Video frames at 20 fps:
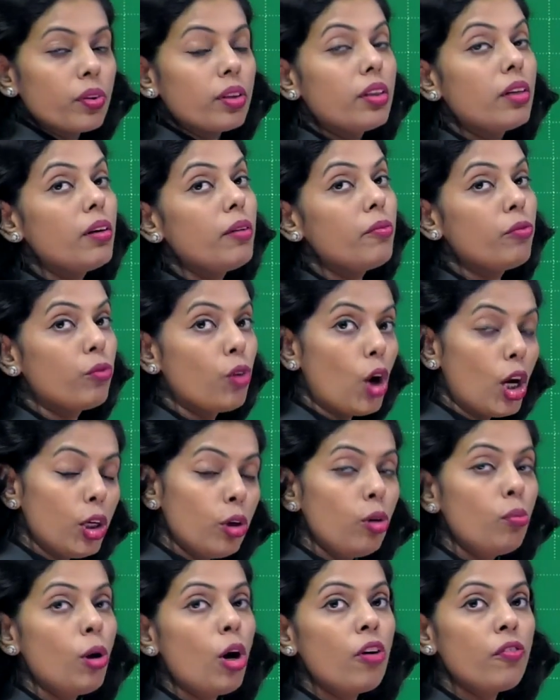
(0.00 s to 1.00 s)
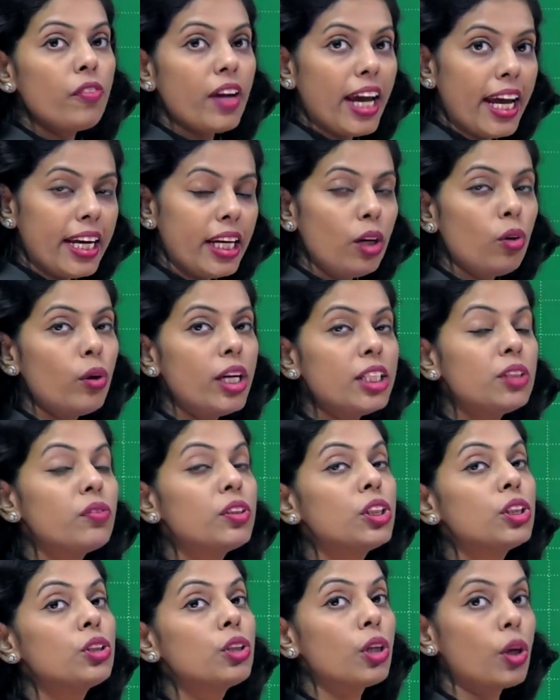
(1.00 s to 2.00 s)
the volume of NaOH
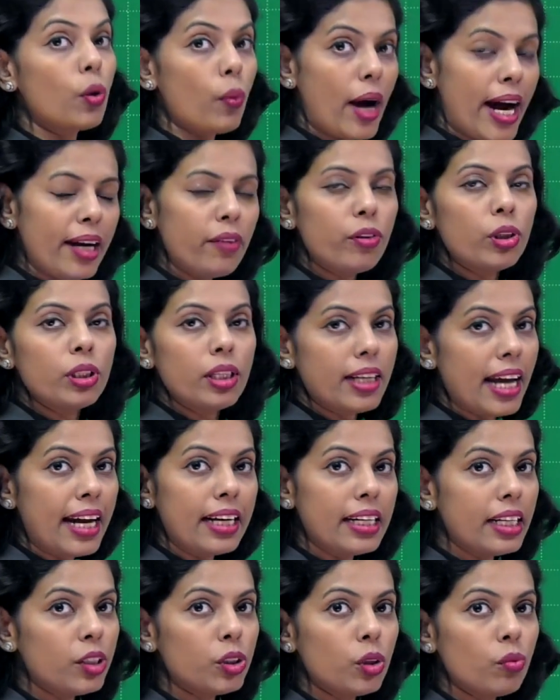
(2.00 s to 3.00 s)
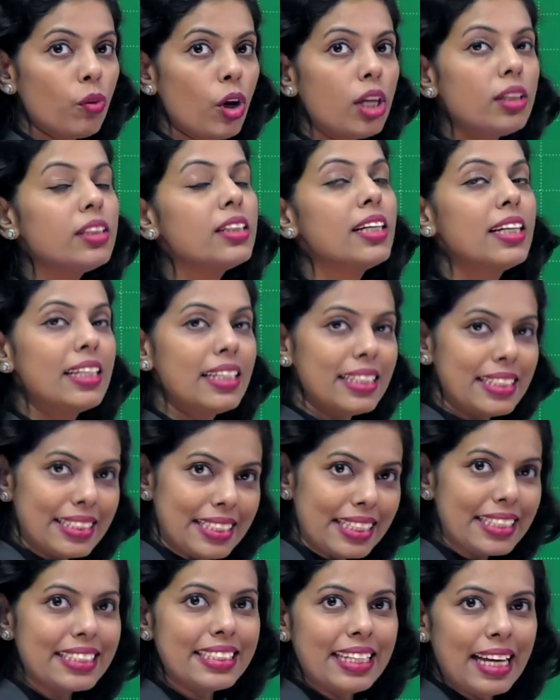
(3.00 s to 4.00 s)
which is required for the titration was
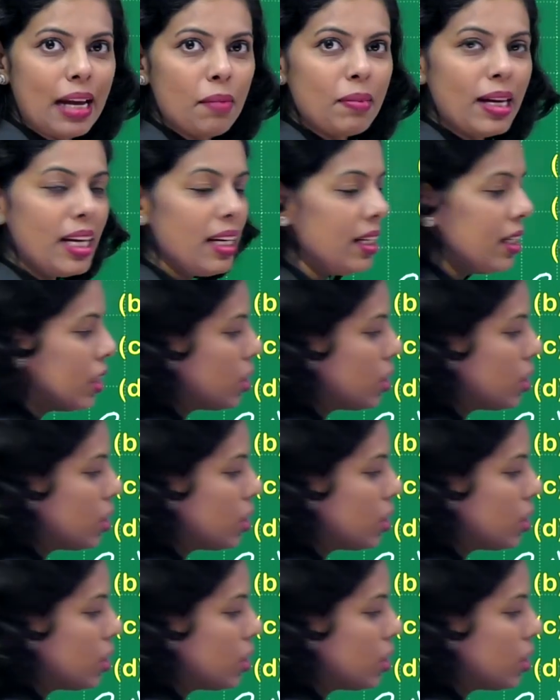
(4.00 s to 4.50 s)
60 ml